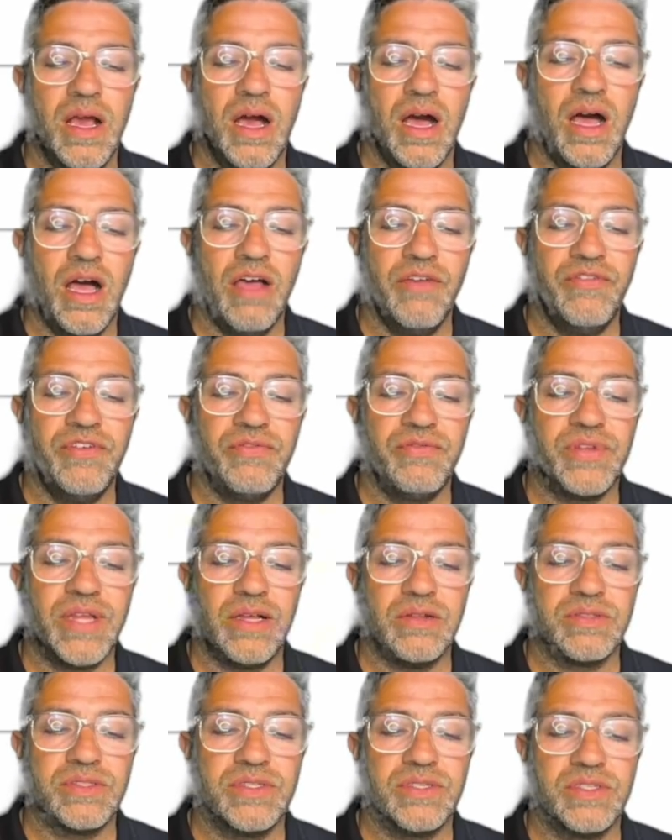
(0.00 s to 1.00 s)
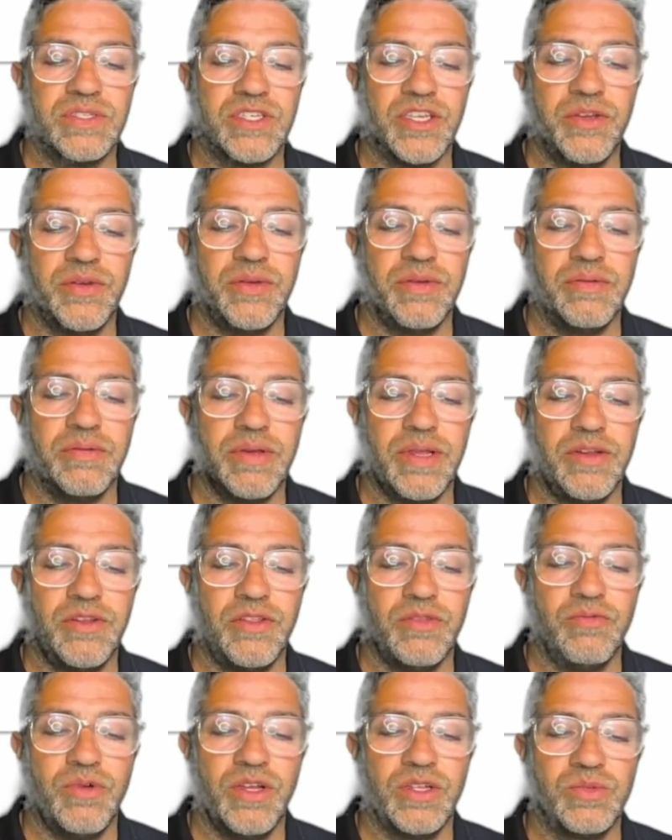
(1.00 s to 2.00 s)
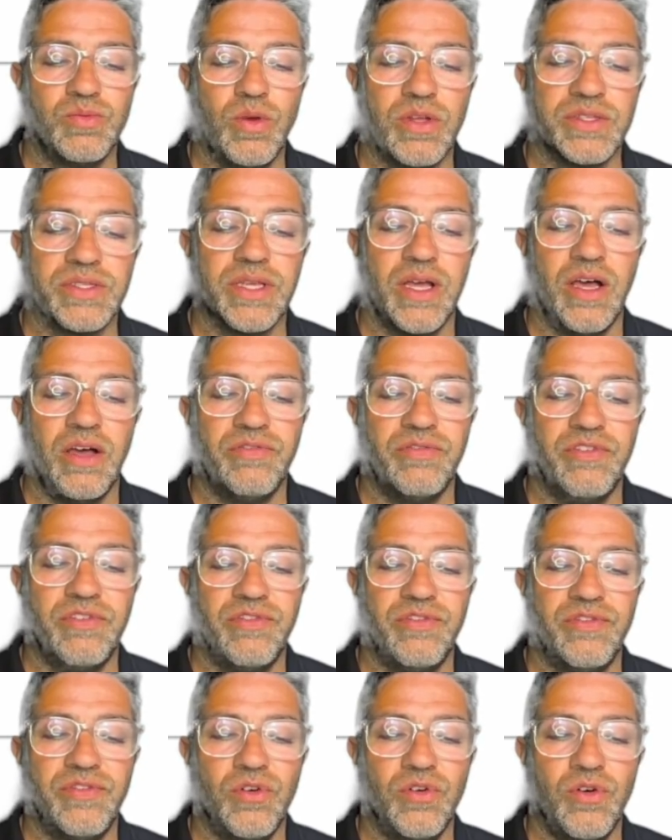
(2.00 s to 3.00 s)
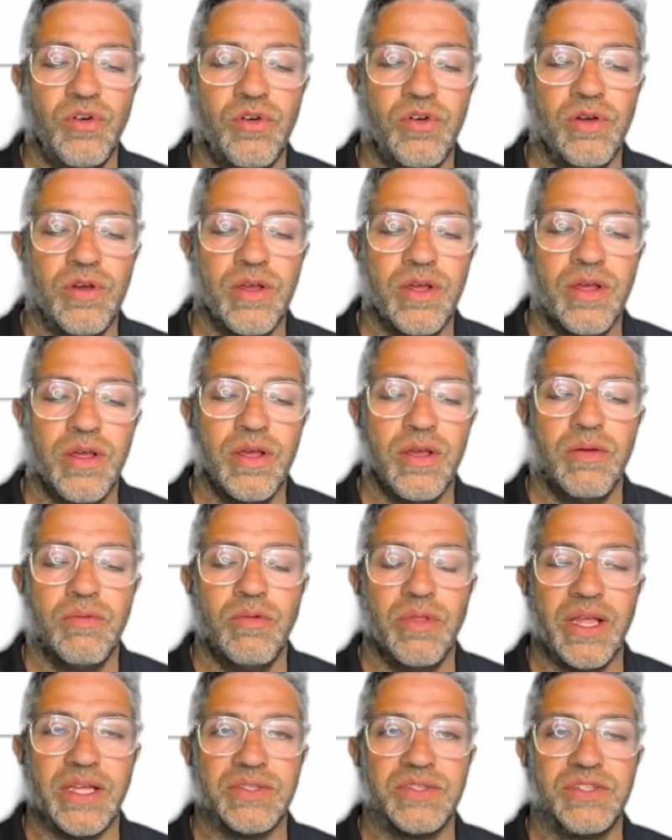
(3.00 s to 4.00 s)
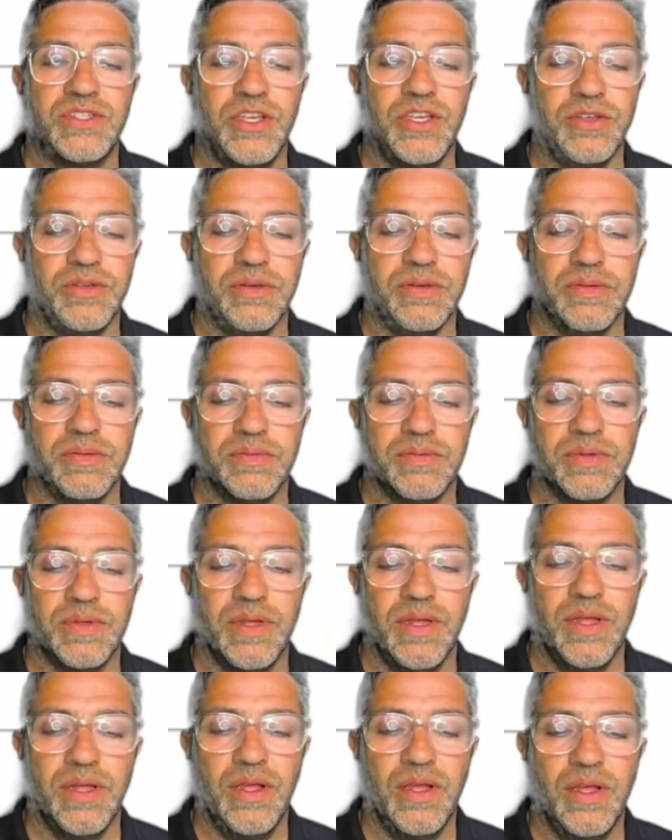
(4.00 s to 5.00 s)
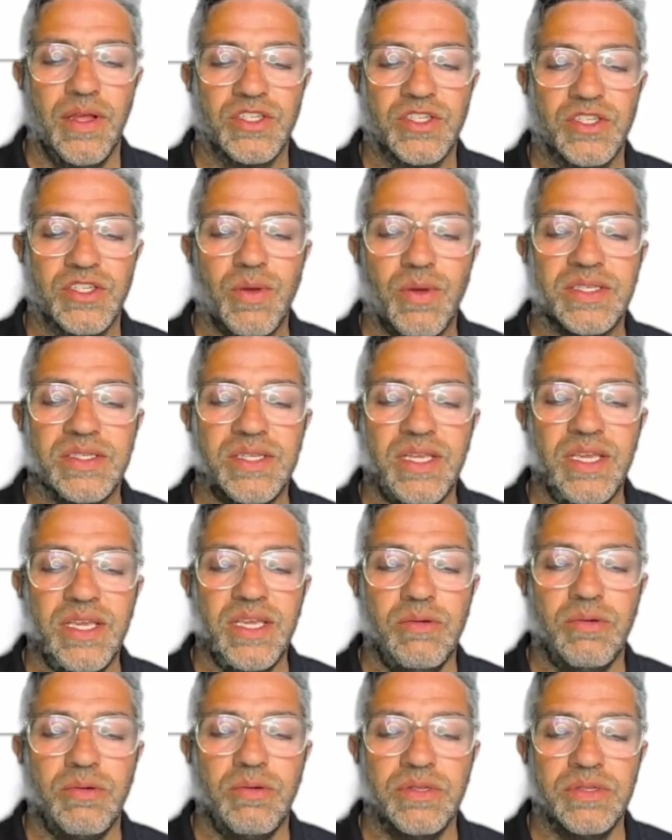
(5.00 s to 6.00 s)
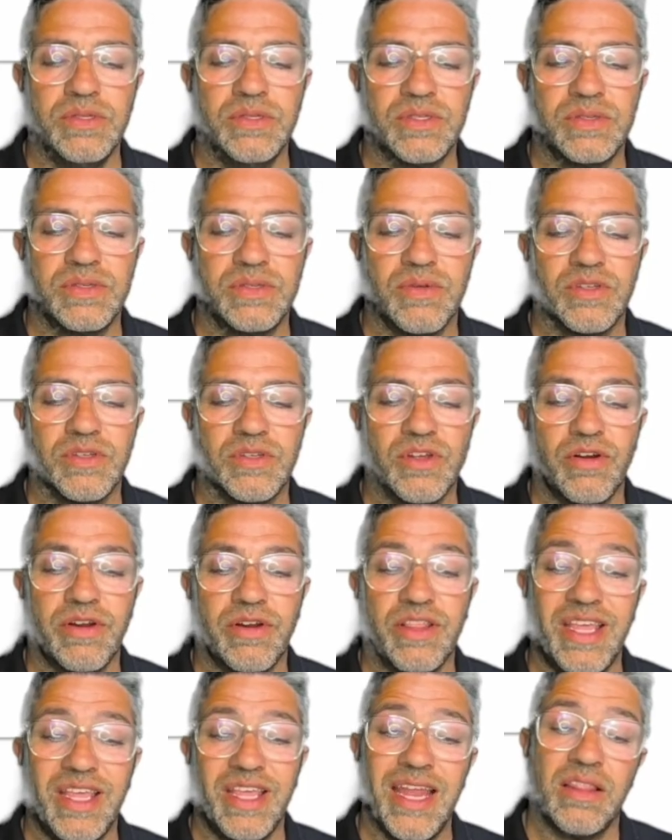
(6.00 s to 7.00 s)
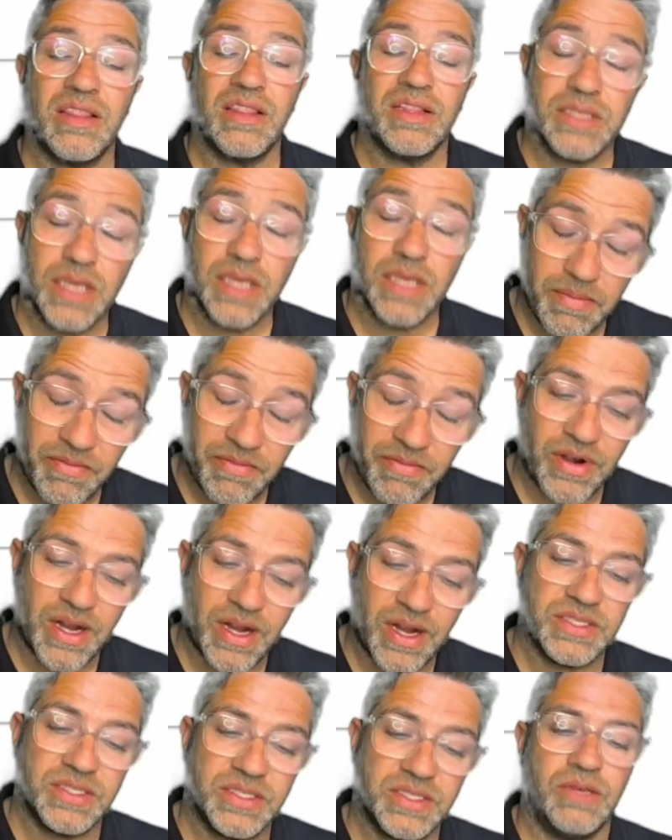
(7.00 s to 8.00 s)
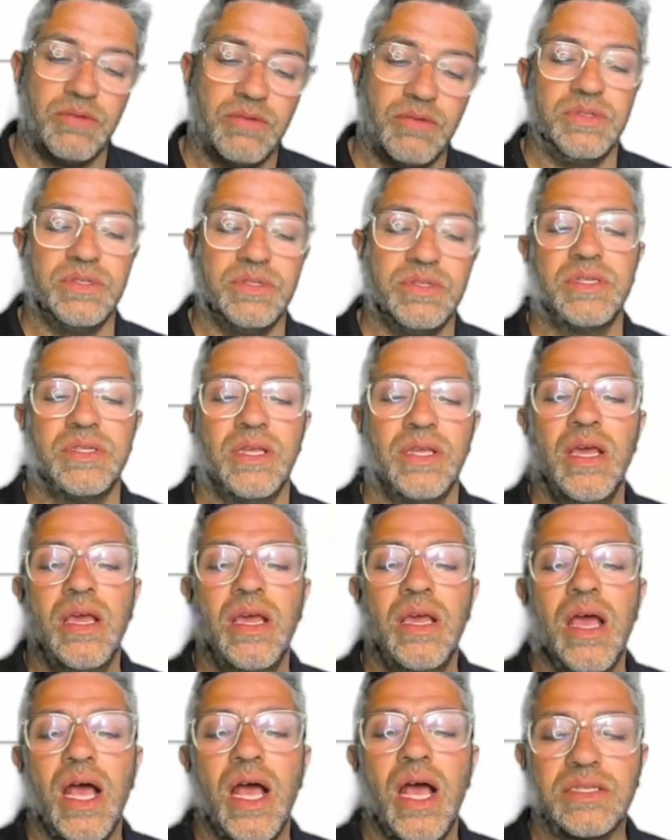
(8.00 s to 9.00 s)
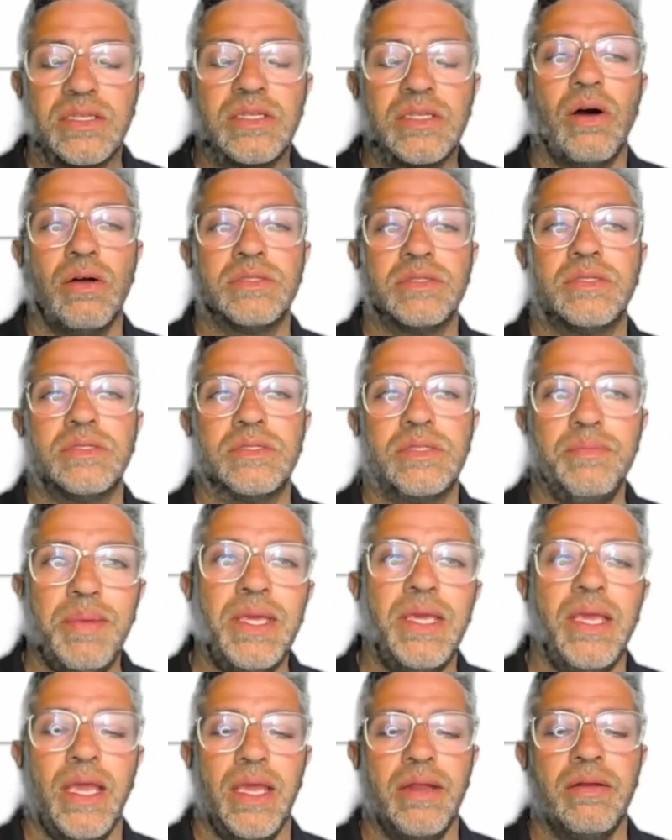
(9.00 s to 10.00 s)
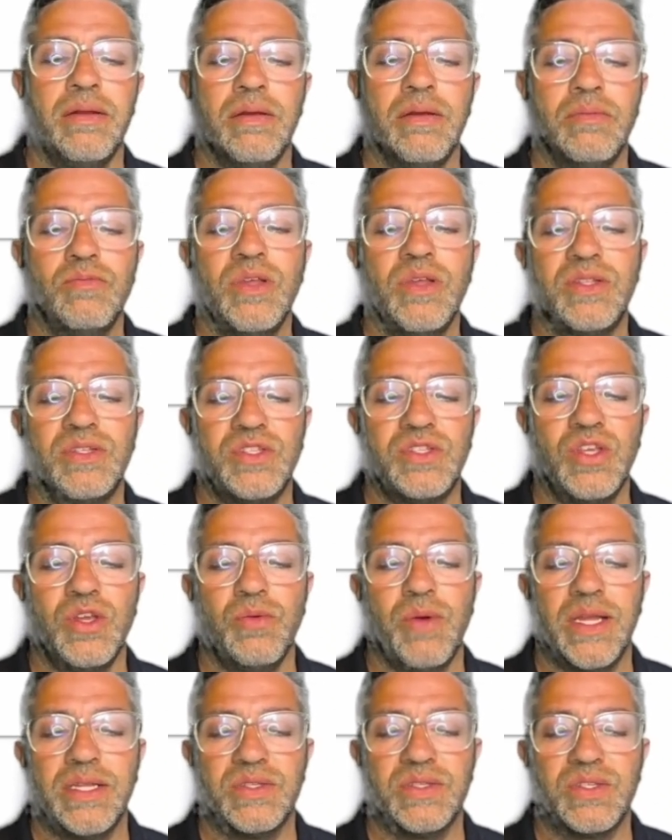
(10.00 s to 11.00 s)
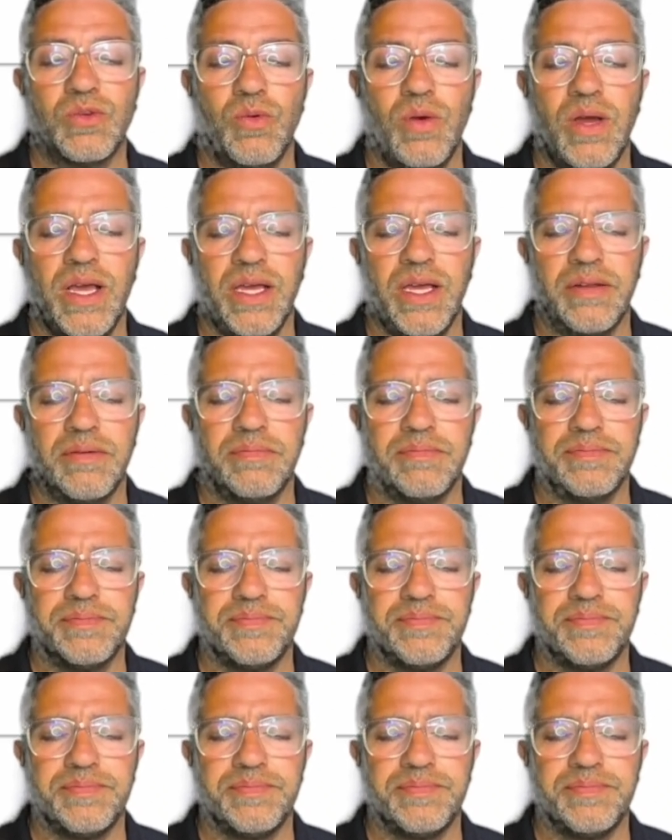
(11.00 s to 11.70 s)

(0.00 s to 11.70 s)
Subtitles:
Half of delta 2, in other words, what's half of 4? Well, that's 2. So our sequence, the nth term for our sequence has got to begin with 2n squared.